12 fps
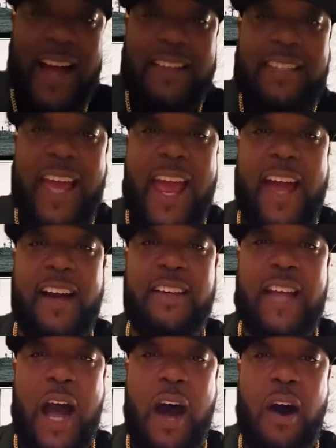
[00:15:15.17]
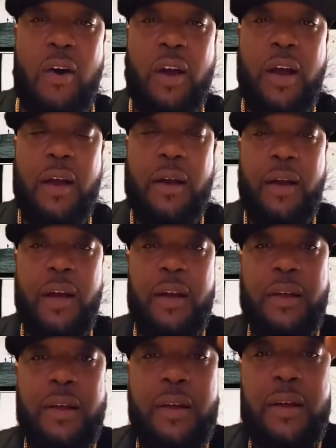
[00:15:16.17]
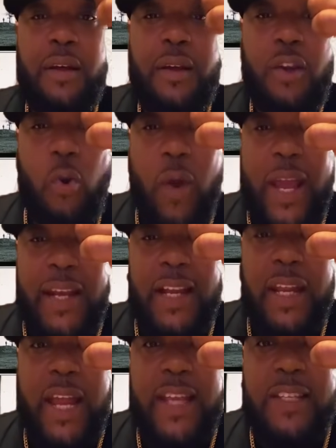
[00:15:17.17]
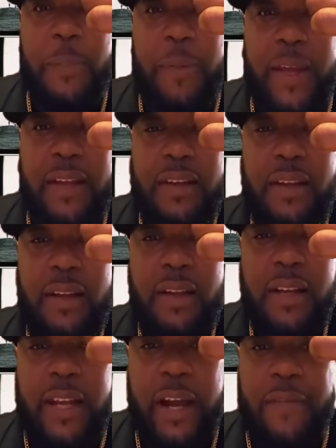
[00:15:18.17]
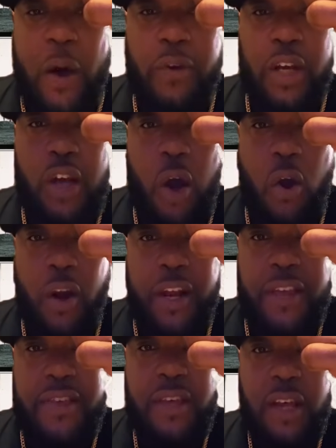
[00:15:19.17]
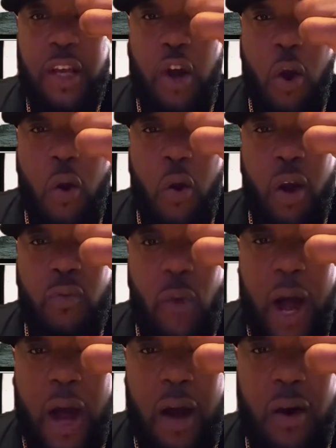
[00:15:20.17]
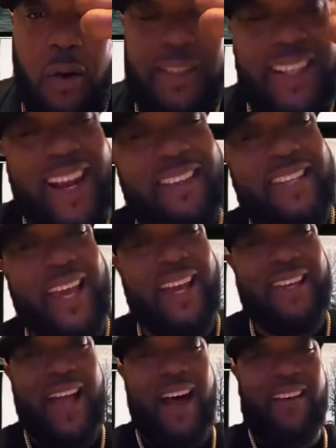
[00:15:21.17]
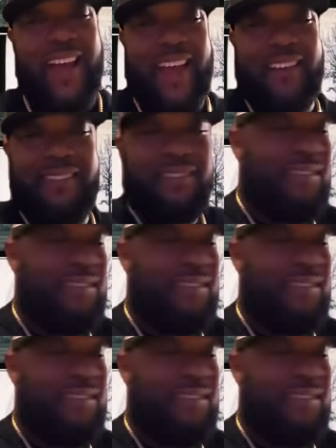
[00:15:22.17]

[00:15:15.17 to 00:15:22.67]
I tell y'all Queen Elizabeth lived on the Cornish corn wall? Didn't I tell y'all that?